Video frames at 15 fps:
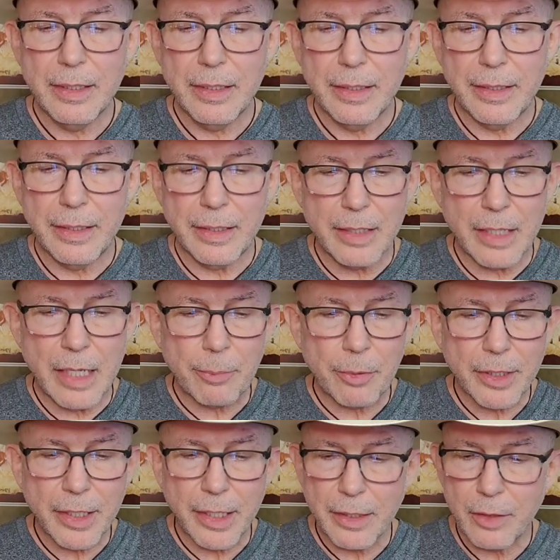in a
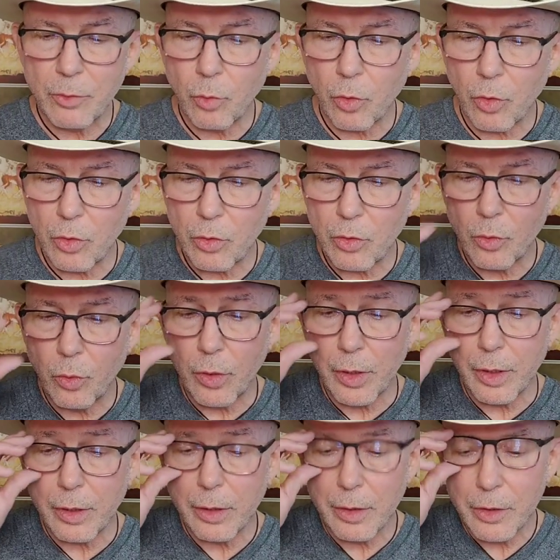complicated world
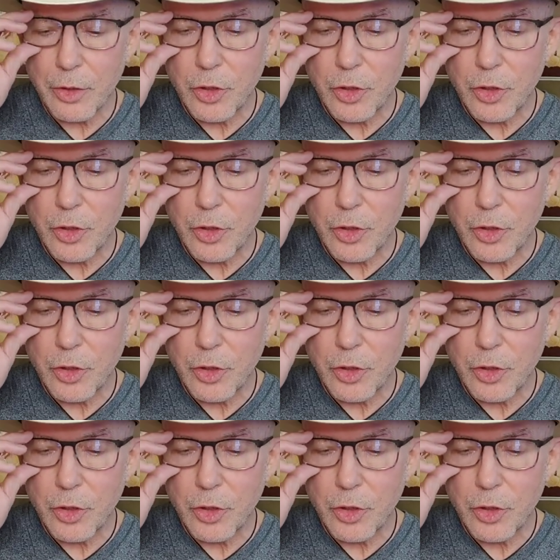where